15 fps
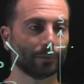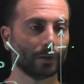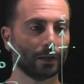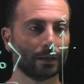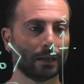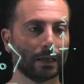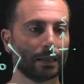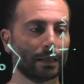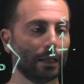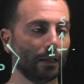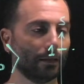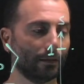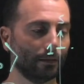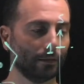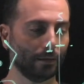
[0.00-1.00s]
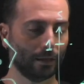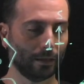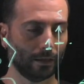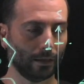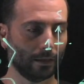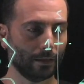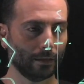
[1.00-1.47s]
such that
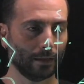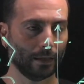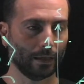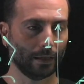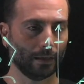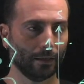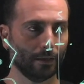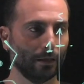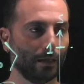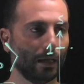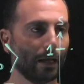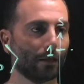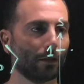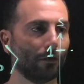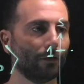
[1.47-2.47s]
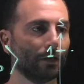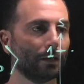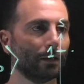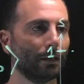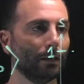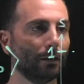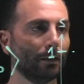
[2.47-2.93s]
the length of
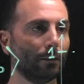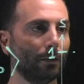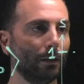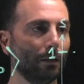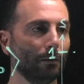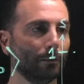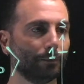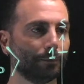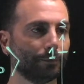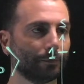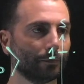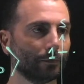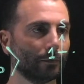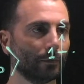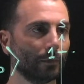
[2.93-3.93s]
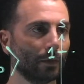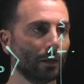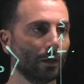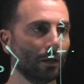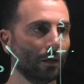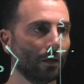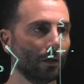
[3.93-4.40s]
its interval
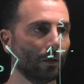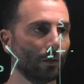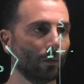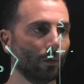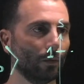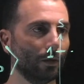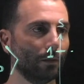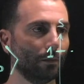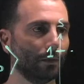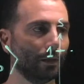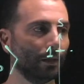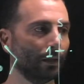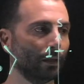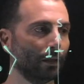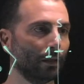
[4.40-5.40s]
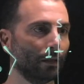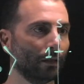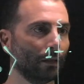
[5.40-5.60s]
will be